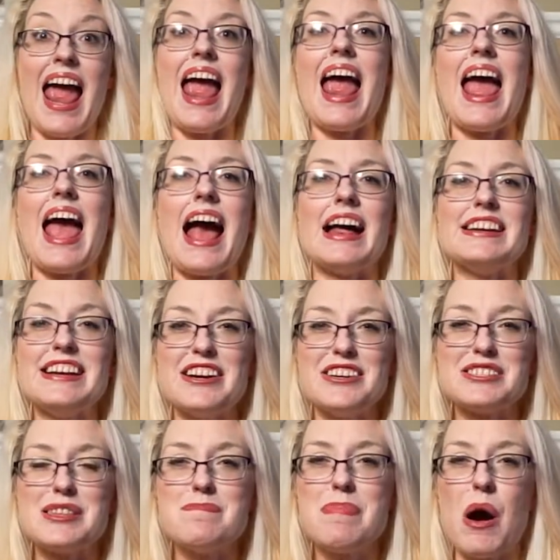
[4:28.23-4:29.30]
And
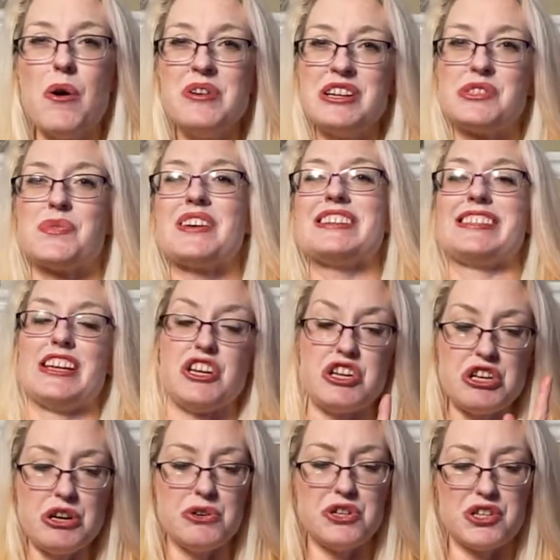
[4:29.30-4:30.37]
here's the bonus
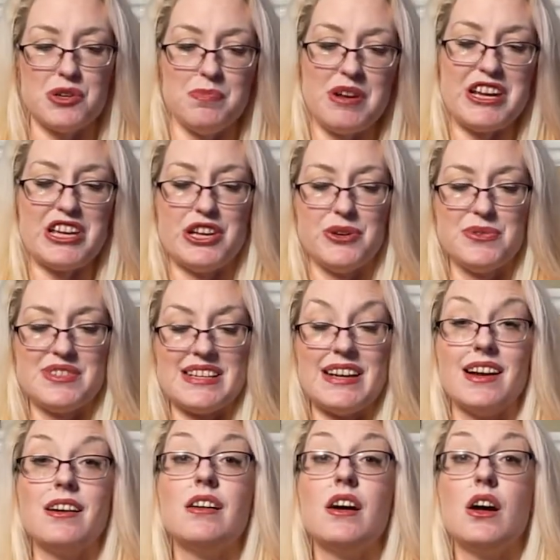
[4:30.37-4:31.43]
reason you should be
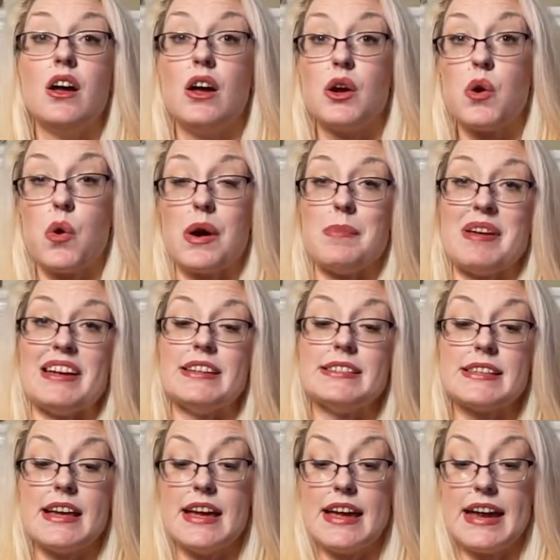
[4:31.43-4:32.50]
using core
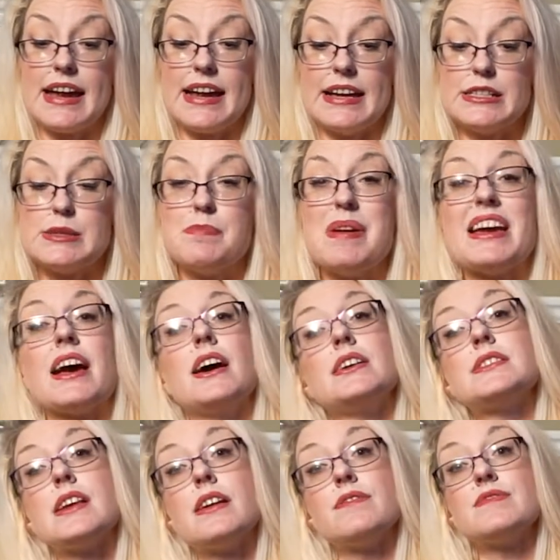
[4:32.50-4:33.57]
beads is
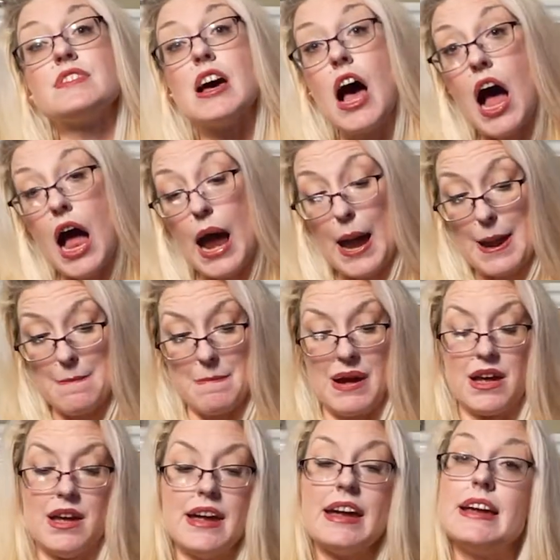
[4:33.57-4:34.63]
because time
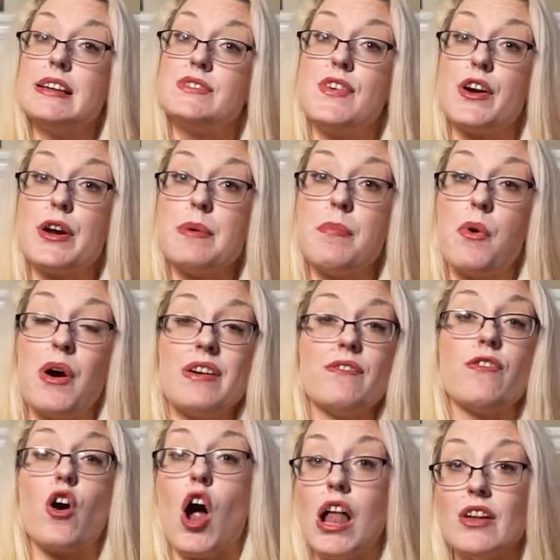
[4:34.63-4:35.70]
is very important.
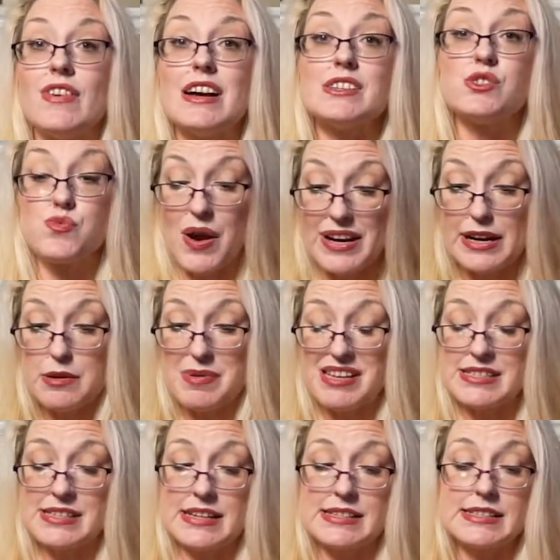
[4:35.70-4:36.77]
For all of us running a
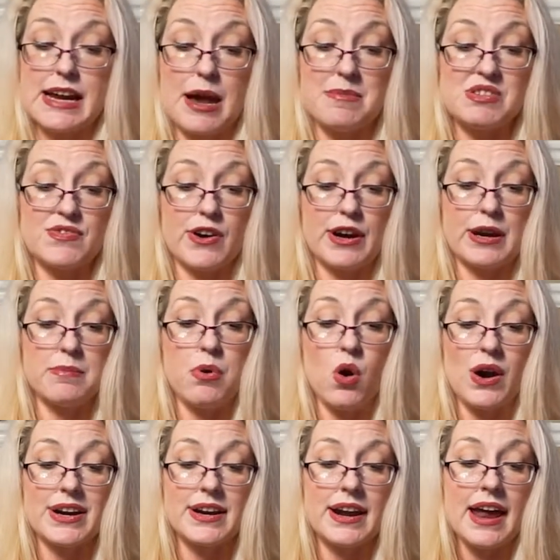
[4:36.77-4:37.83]
business, time is very
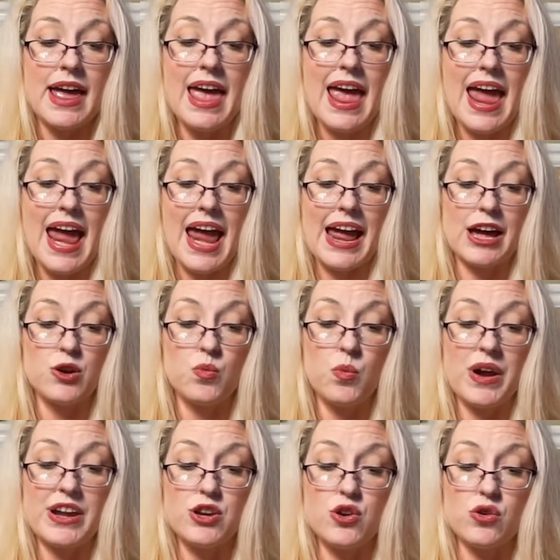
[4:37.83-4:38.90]
important. And
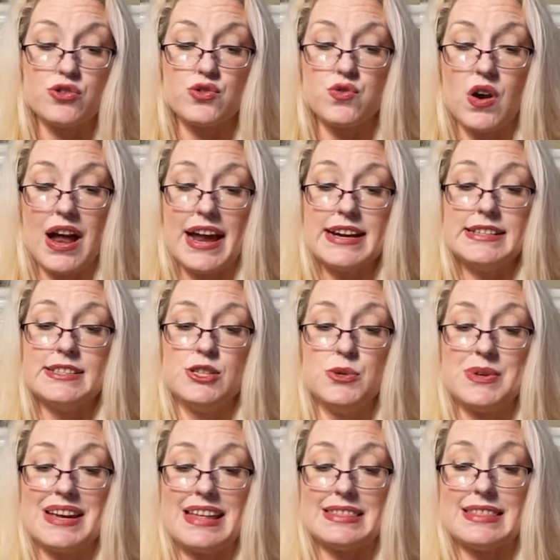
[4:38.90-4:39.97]
when you're trying to
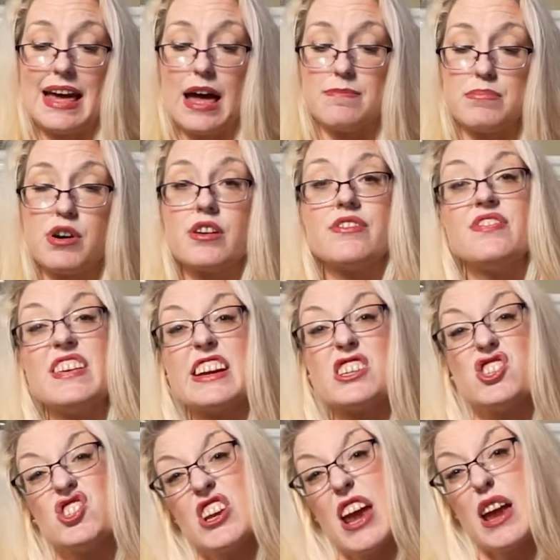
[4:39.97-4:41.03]
get that perfect
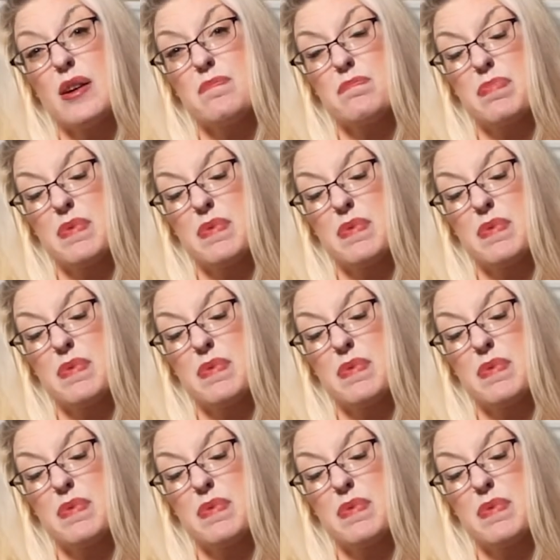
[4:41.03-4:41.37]
shape,